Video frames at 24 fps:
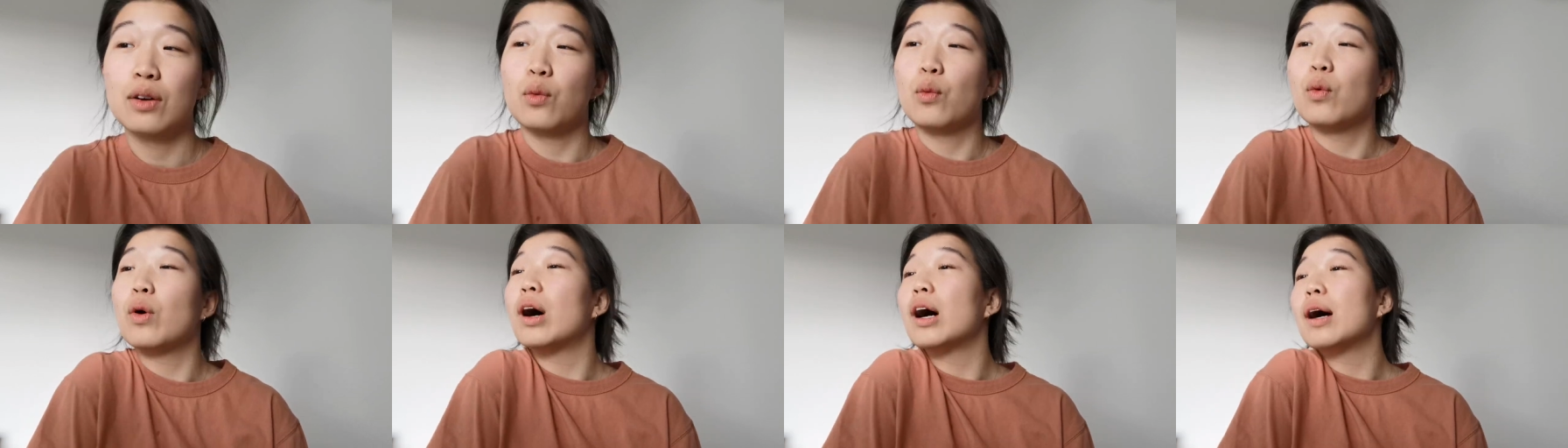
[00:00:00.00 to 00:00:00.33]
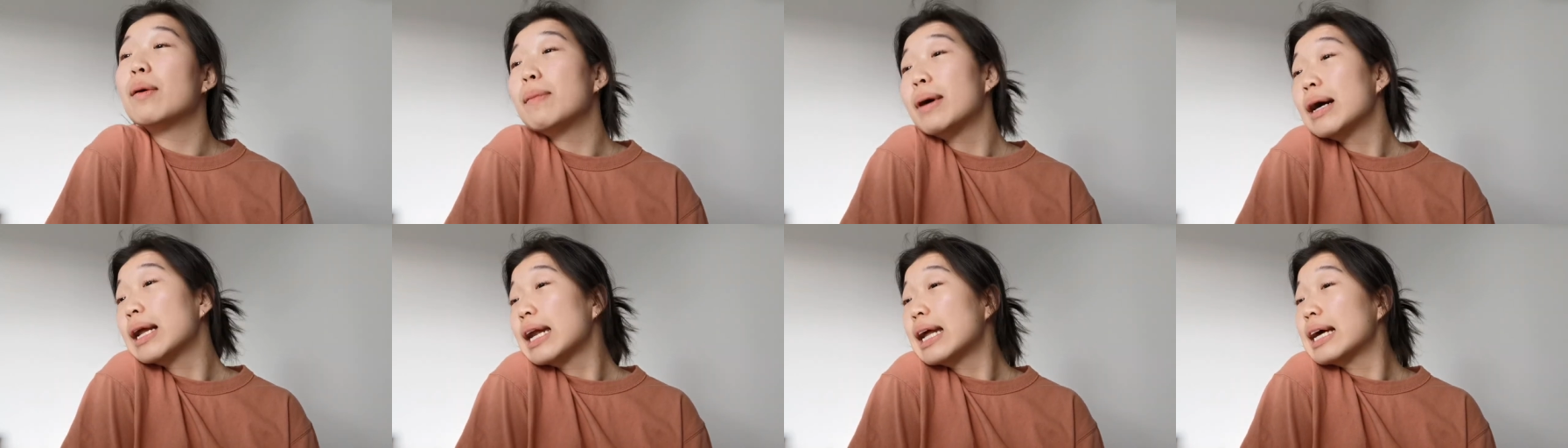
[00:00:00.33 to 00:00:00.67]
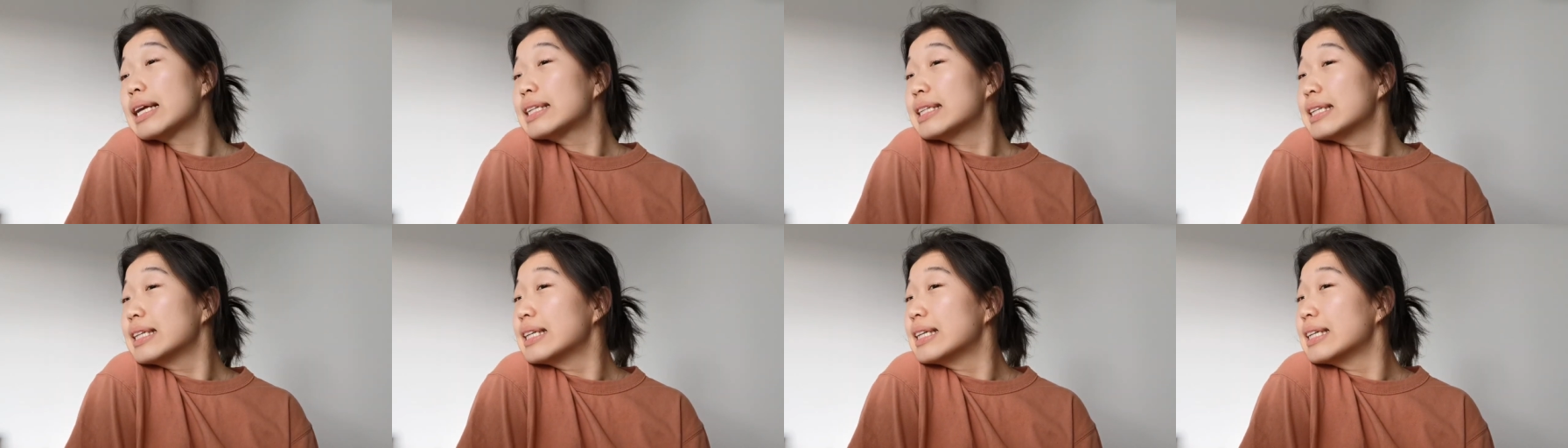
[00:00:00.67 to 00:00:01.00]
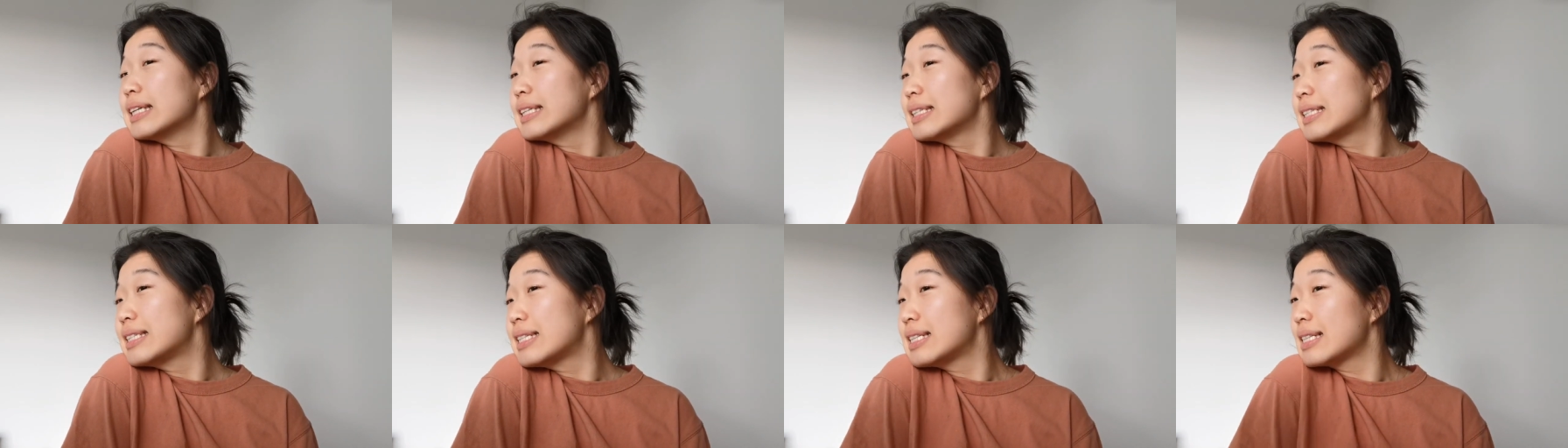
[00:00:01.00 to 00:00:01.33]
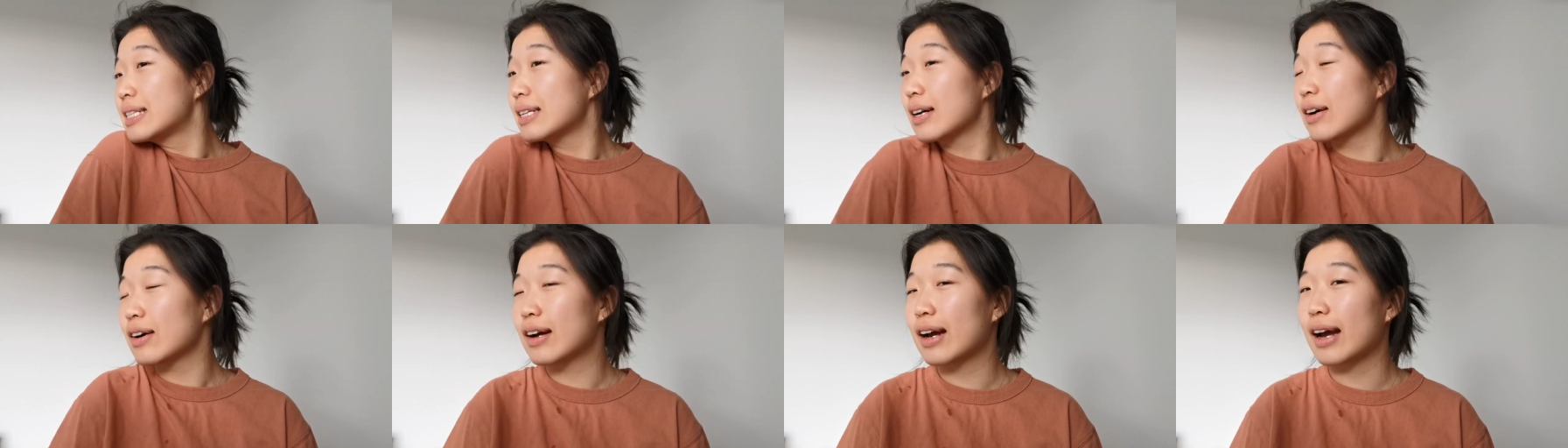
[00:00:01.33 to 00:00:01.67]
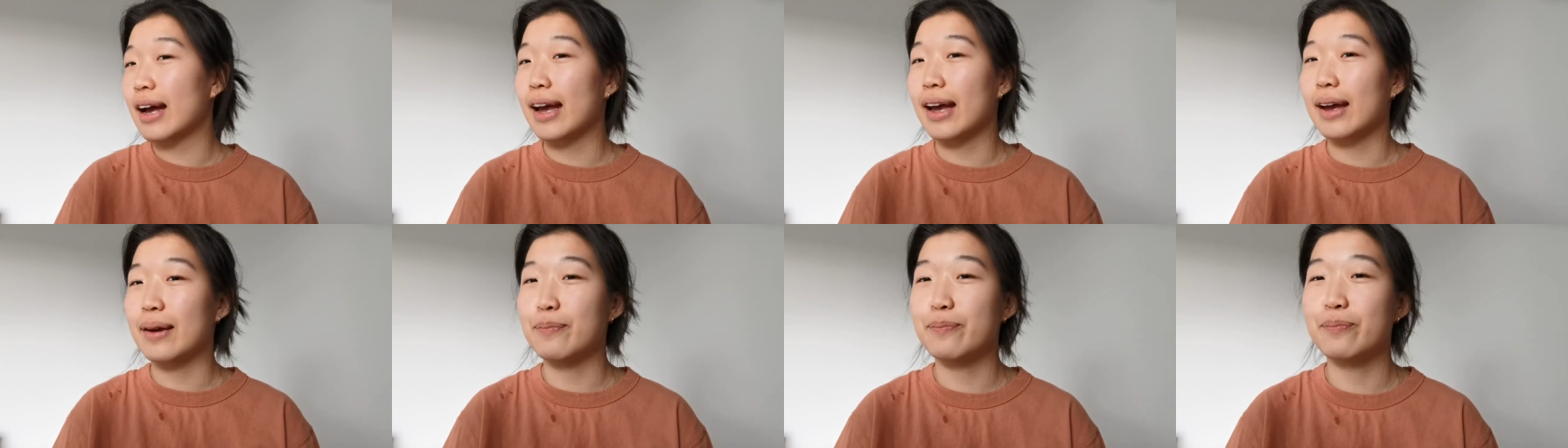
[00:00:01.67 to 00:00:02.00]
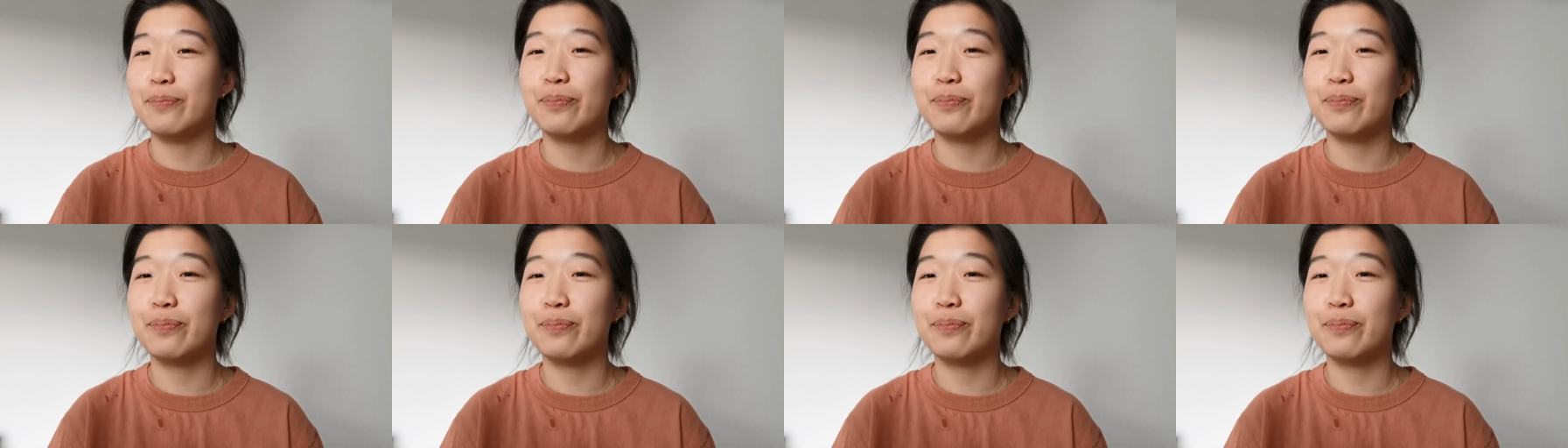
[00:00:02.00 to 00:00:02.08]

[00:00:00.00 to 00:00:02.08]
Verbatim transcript: why am I like this? Okay,